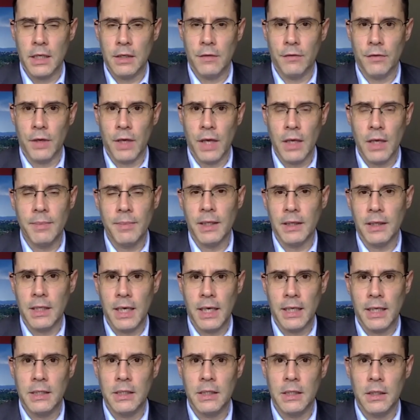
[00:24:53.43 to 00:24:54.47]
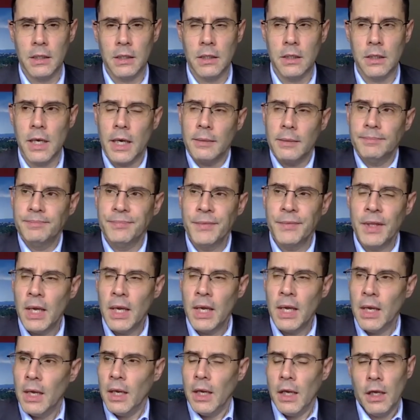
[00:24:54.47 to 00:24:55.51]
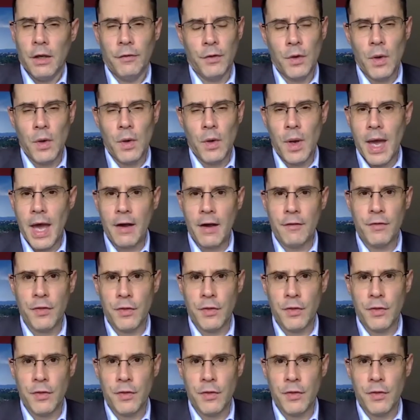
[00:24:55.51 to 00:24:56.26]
Forget about the idea that if you have